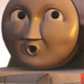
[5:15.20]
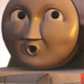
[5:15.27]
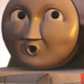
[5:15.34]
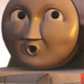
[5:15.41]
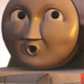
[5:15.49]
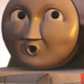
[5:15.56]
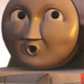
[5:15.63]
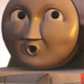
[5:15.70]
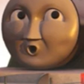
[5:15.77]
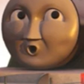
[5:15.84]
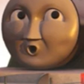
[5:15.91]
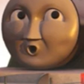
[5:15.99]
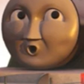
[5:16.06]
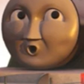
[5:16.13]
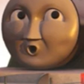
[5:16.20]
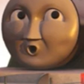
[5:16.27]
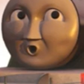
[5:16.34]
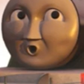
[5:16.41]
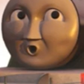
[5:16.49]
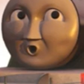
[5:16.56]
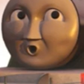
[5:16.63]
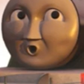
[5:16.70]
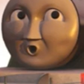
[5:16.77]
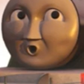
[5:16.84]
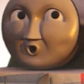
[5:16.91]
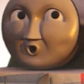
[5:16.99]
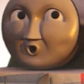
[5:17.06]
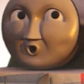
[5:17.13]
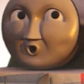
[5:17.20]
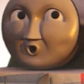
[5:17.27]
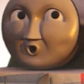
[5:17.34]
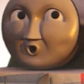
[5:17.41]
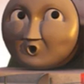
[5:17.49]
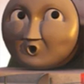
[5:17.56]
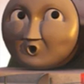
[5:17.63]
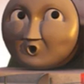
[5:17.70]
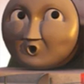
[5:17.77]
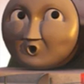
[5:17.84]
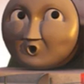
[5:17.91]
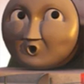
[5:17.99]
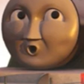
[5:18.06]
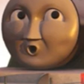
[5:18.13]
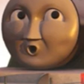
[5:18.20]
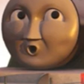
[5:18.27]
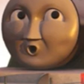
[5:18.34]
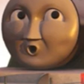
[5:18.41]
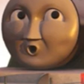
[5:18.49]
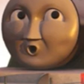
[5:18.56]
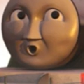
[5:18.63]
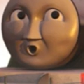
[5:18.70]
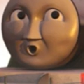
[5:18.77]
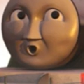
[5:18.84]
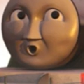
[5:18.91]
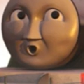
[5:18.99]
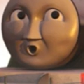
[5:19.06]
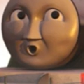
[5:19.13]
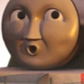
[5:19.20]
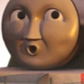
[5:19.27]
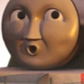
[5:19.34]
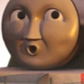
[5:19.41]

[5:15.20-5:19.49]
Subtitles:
The face doesn't move, so there is nothing to read.